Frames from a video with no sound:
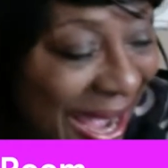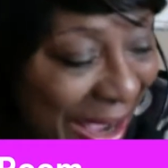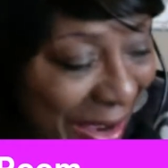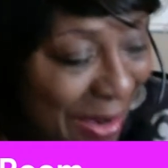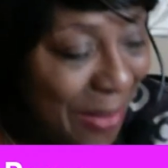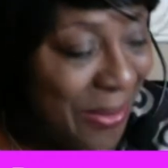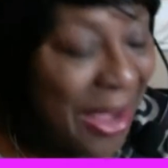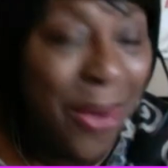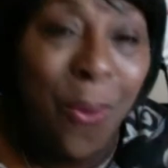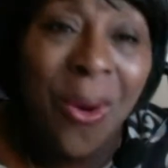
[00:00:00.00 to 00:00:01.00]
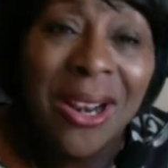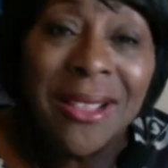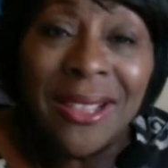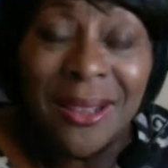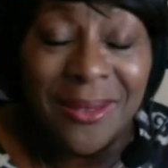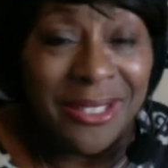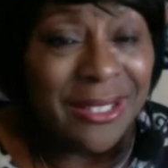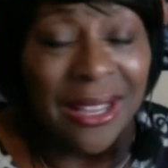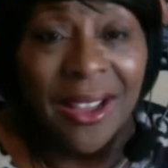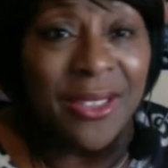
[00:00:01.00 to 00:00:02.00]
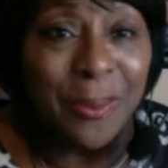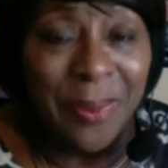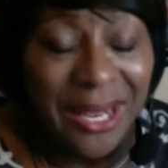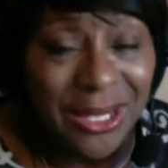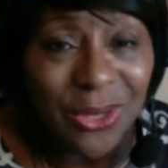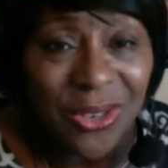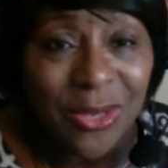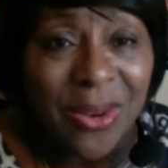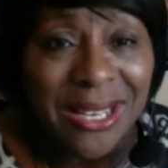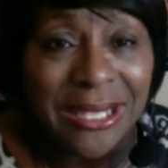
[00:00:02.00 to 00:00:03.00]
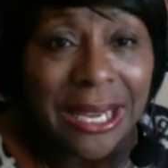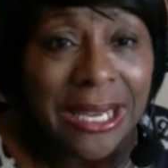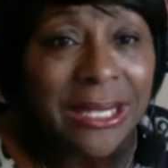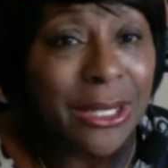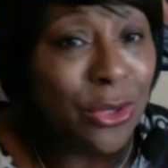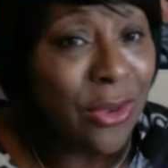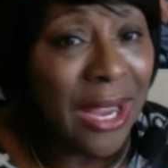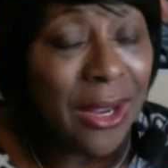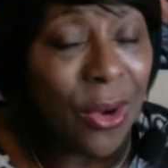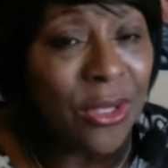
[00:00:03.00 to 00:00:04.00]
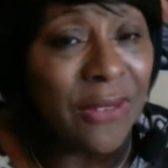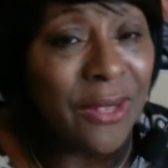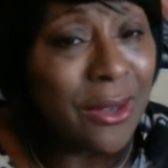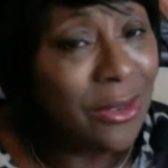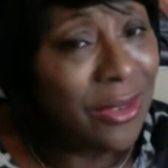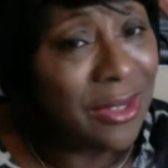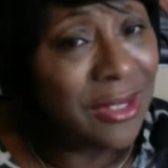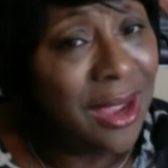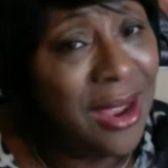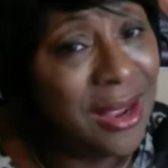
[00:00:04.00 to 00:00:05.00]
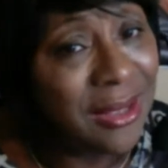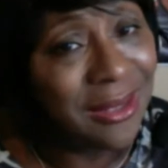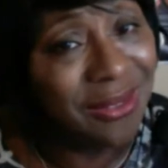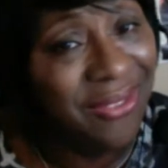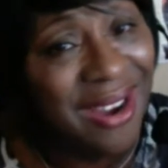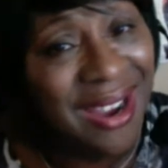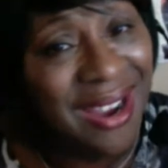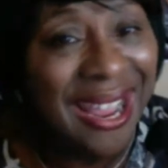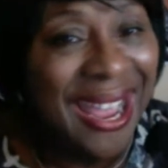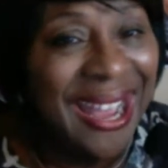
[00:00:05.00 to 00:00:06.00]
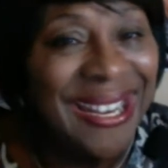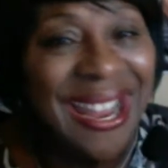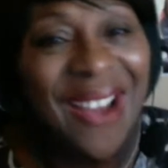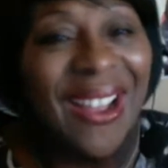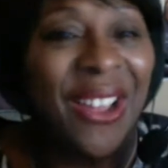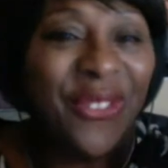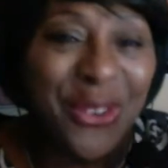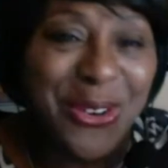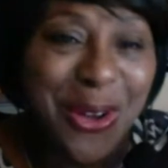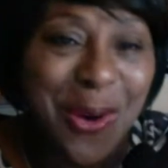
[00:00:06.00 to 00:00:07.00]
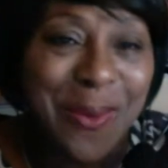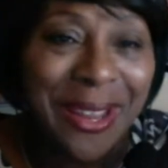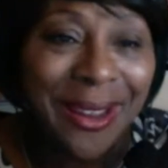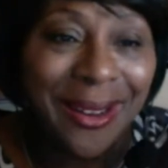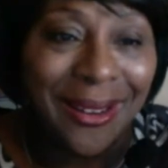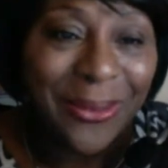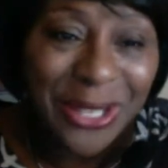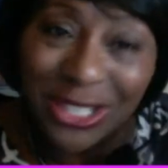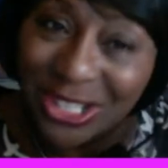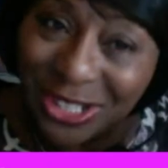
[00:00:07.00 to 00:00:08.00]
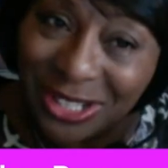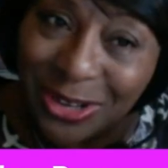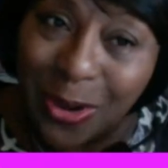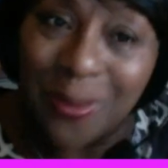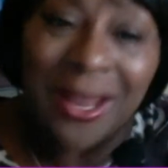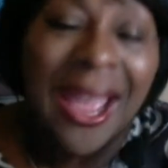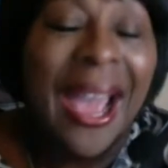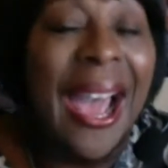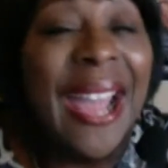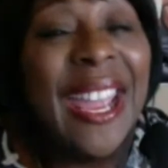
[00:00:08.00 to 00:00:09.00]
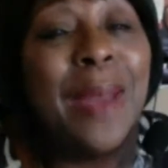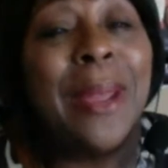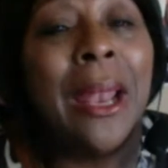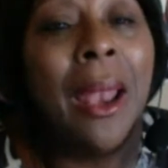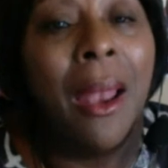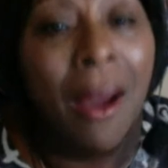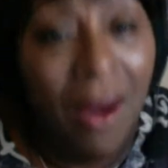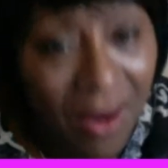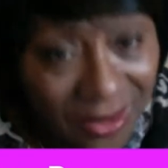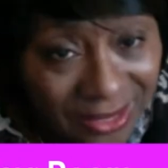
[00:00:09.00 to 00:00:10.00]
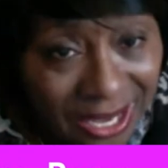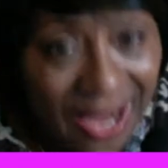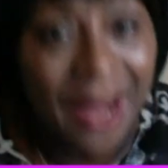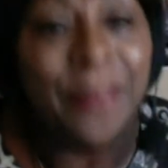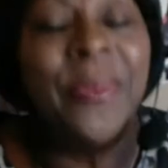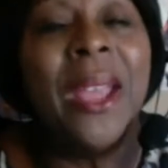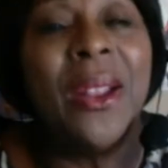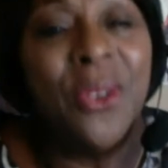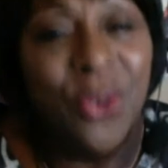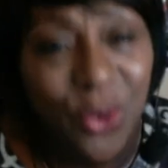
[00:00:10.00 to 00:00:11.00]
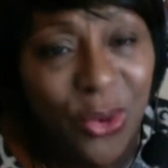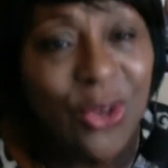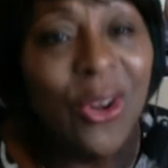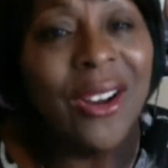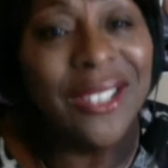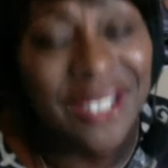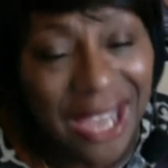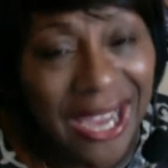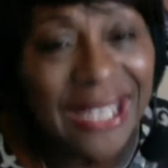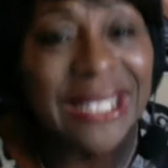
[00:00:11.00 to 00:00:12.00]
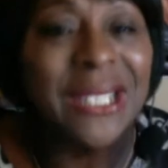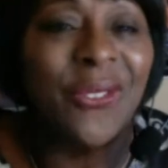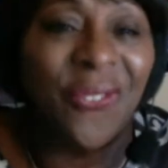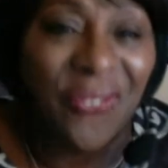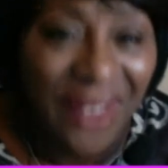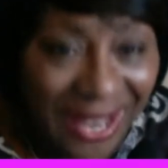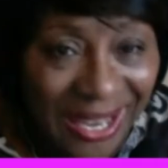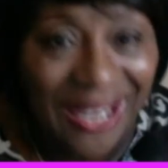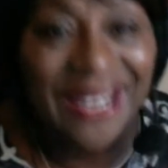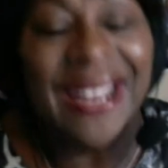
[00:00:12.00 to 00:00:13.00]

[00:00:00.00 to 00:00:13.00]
One of the other big stories I want to say is the new head coach of the New York Giants. All right. Now, if you know me, which you should know me, I am a longtime New York Giants fan.